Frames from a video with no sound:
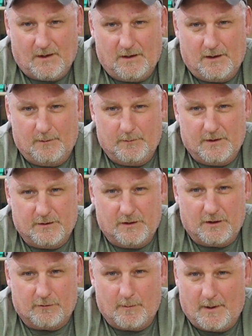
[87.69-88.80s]

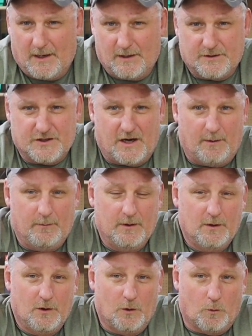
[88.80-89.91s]
a remodel job,
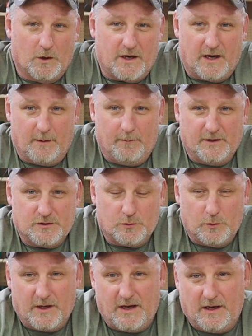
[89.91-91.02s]
working in
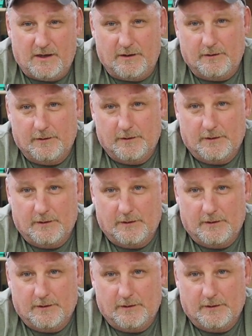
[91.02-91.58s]
between,